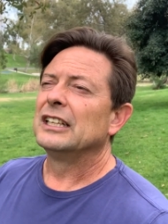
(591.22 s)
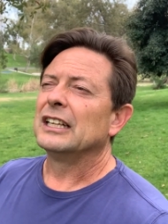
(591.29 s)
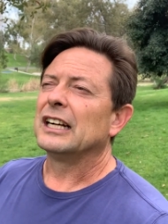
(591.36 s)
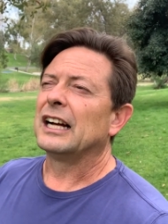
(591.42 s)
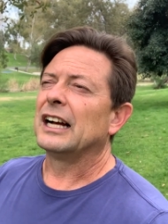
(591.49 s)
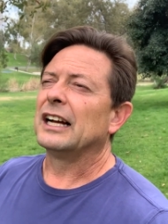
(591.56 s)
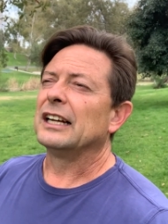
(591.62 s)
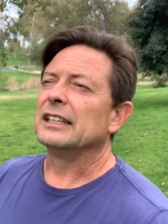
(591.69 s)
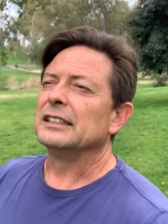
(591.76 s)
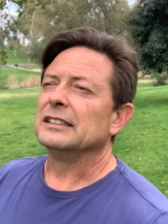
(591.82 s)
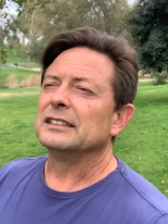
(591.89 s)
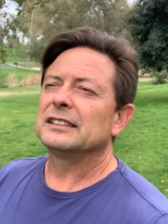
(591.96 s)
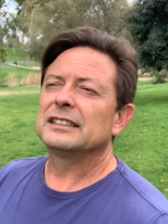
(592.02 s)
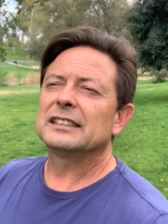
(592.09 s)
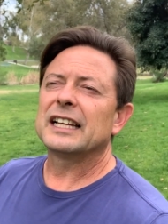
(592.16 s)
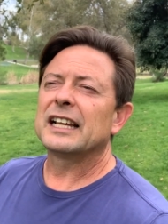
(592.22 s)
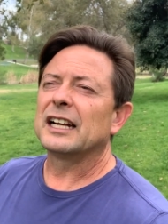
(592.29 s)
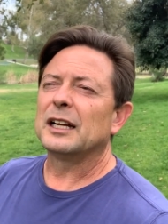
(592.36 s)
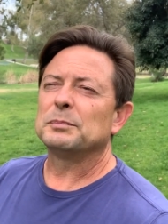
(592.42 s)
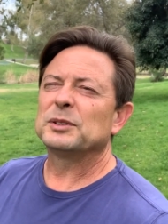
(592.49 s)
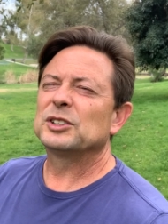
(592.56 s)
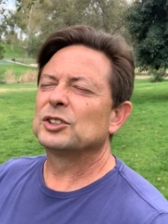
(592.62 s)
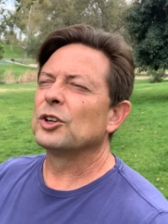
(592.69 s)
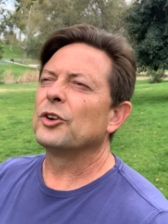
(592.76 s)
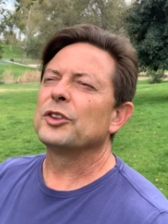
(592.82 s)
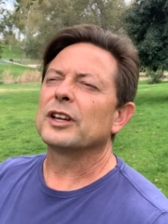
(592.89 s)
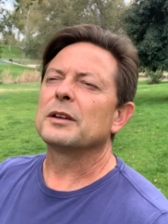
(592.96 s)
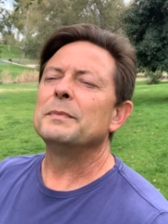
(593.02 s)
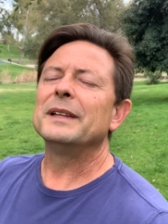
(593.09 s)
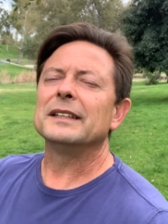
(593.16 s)
uh, set up so
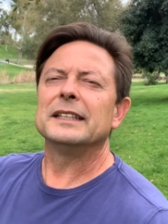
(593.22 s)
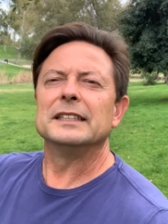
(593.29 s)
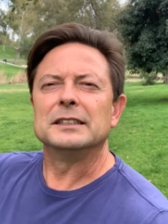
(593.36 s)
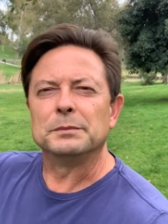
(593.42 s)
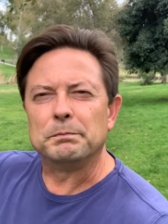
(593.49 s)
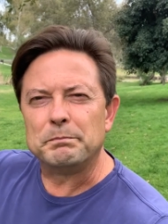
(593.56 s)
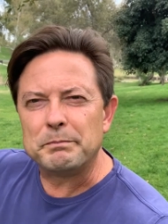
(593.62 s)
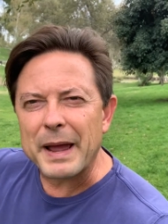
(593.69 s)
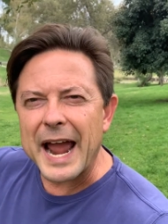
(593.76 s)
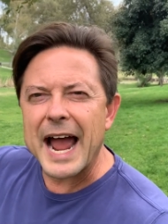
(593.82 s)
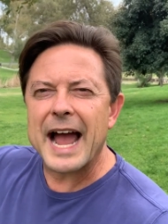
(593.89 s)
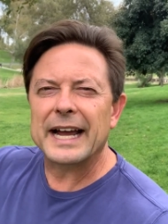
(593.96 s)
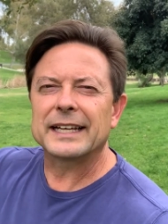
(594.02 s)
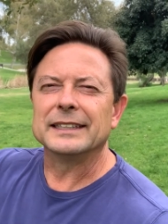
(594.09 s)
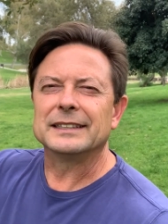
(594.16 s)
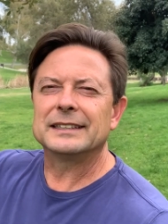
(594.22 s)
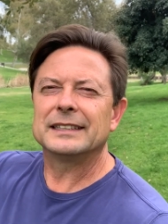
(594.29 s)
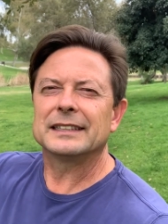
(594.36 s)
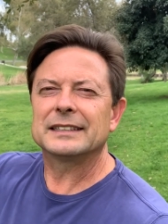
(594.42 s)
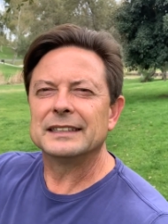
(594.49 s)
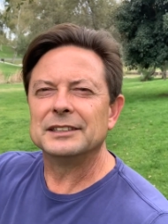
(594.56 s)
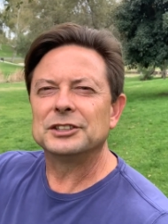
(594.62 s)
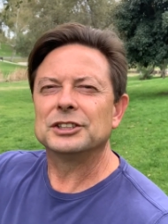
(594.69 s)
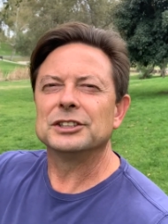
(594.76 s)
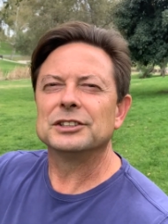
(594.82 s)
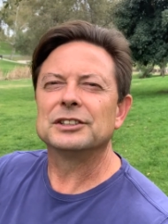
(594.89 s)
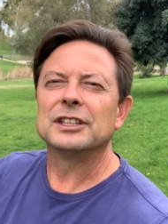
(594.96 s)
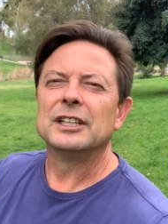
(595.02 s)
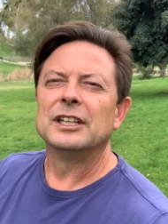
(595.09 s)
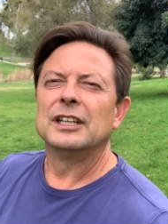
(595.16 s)
the chameleon's back is six
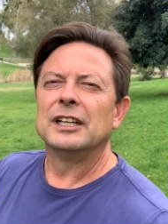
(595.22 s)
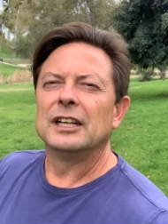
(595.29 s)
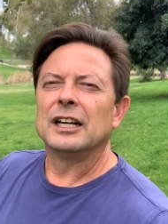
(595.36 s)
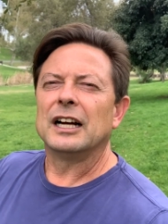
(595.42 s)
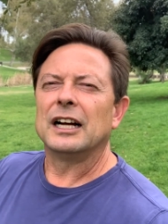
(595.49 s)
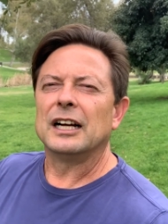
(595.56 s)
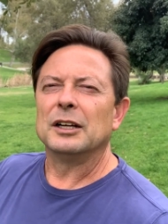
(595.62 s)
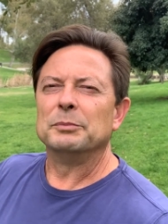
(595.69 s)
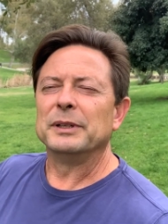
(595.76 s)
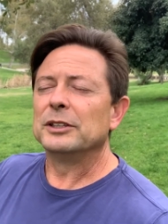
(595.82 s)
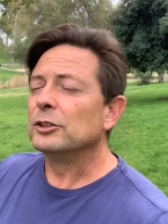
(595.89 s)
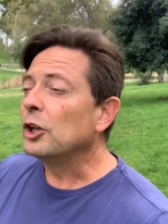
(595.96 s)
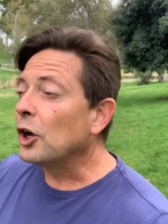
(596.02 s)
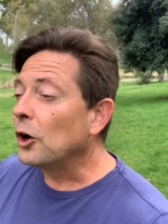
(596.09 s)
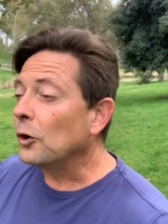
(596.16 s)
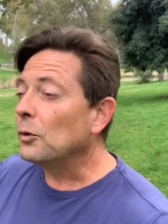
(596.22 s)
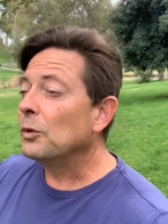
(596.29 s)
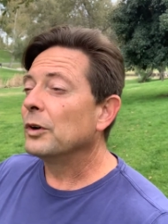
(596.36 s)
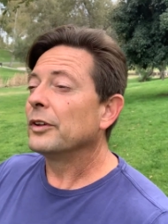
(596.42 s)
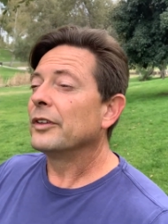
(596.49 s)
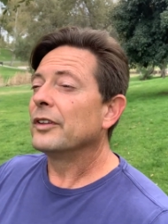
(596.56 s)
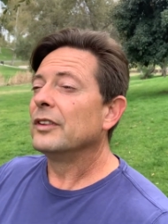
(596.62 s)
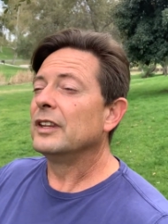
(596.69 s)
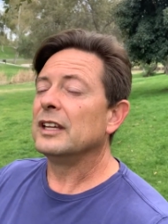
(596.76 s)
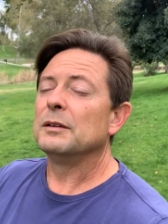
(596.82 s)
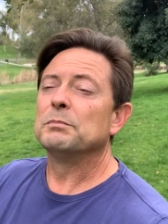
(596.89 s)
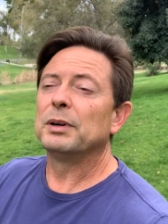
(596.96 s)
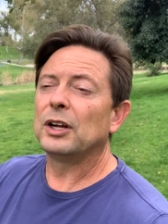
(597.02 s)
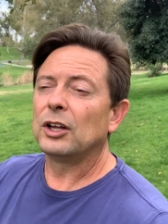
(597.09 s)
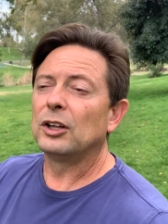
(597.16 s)
inches uh, below the
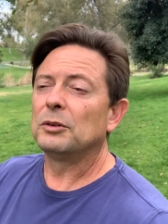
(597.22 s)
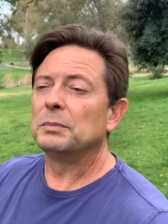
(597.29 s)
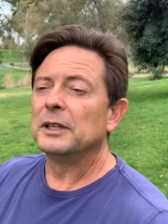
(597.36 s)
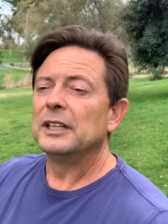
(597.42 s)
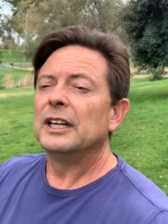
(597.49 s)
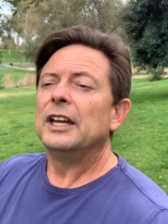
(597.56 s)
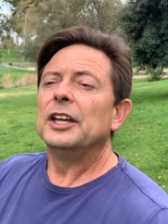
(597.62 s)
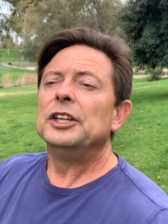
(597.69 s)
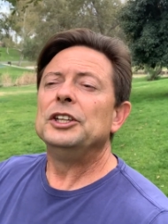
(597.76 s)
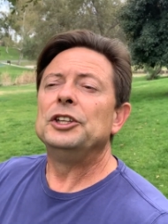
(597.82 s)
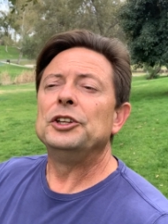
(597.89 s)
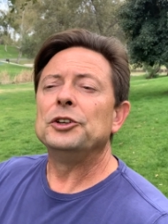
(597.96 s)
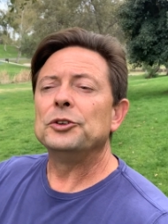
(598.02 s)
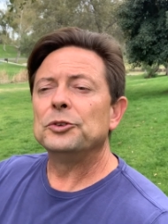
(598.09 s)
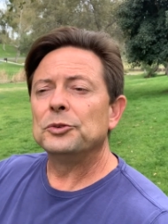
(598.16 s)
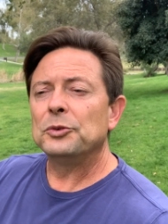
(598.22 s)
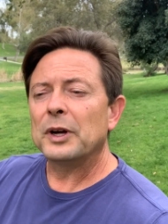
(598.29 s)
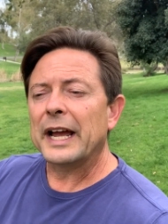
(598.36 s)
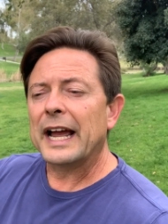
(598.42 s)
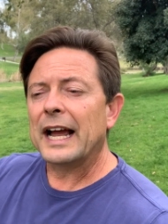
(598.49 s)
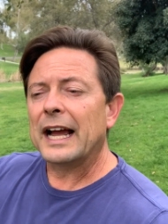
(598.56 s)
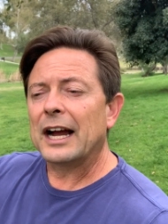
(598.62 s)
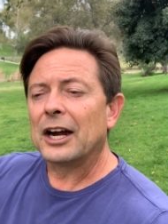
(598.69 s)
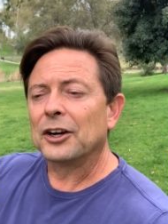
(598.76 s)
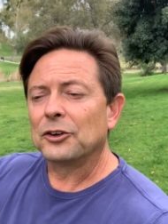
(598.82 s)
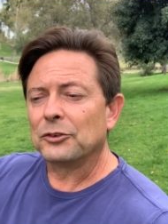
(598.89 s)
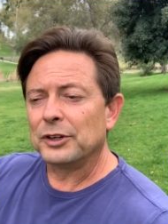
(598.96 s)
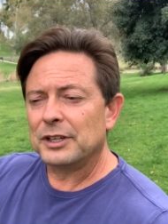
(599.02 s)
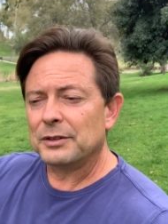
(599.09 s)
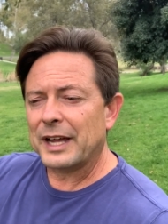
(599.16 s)
bulb, you are
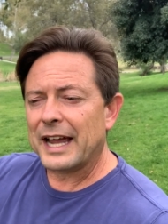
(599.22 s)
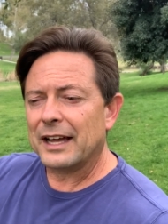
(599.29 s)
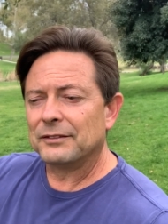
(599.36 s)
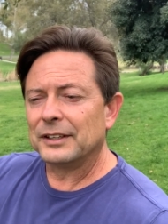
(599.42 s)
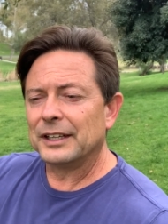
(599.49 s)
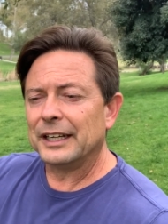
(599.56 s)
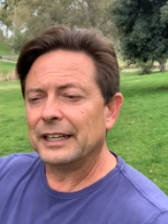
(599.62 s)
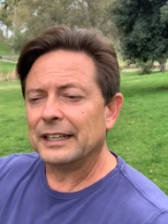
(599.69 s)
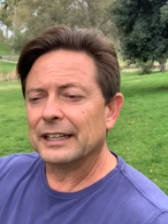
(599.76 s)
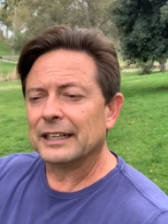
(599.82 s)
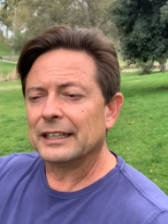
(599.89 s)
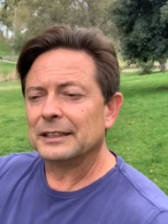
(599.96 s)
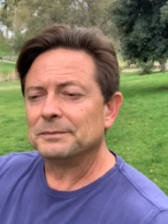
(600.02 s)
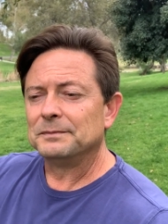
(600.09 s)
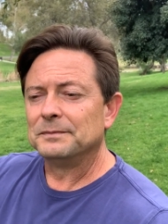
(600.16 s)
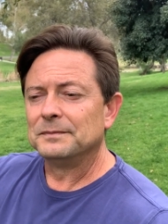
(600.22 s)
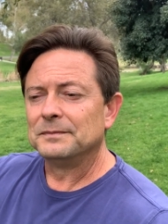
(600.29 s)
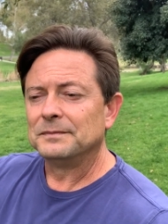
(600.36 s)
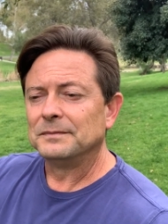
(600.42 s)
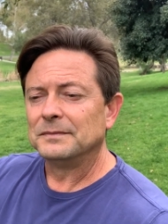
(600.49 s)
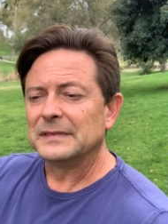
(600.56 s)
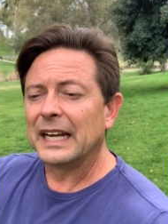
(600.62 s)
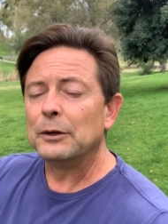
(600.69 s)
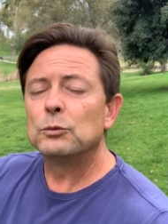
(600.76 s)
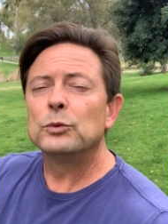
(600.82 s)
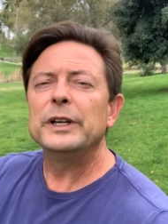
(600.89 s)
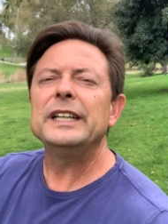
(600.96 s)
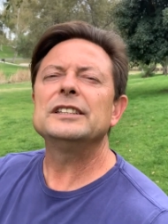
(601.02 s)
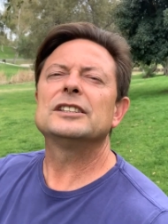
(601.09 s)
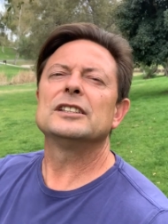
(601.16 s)
going to have a, uh, a
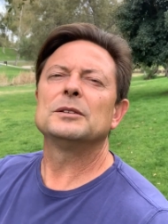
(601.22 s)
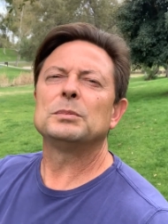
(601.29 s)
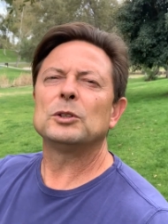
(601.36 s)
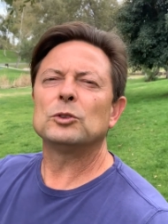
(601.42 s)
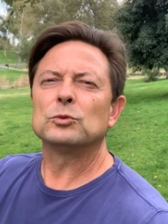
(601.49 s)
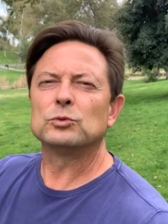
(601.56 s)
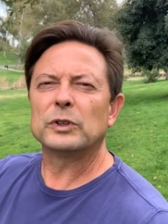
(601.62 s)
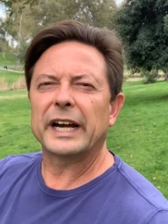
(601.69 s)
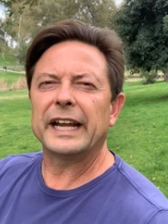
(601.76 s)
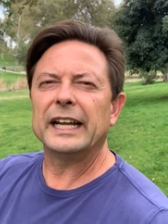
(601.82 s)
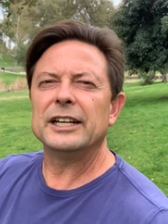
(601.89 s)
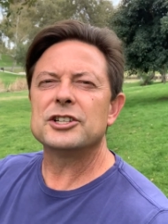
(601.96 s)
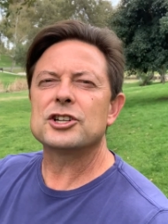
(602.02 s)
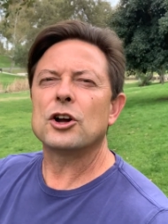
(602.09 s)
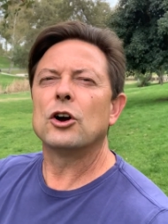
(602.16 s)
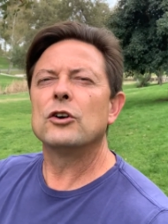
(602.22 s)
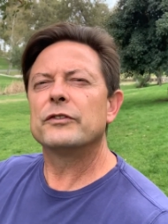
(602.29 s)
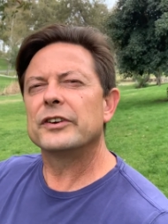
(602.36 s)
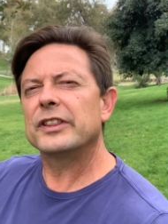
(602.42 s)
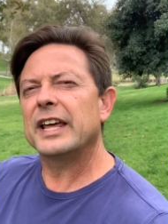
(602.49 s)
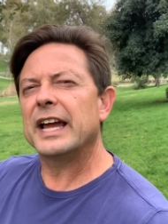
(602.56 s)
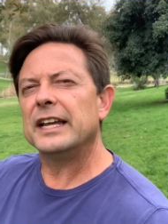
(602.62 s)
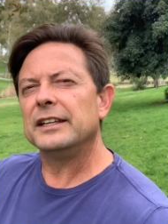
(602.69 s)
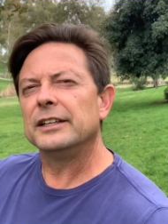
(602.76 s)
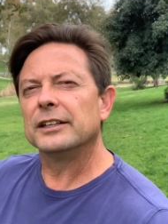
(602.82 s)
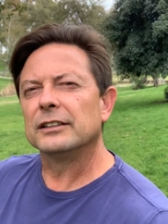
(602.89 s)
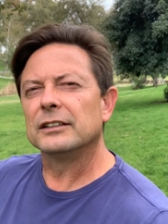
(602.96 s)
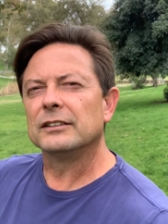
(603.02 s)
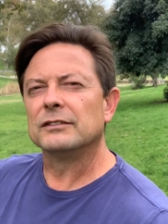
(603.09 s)
reasonable range over that year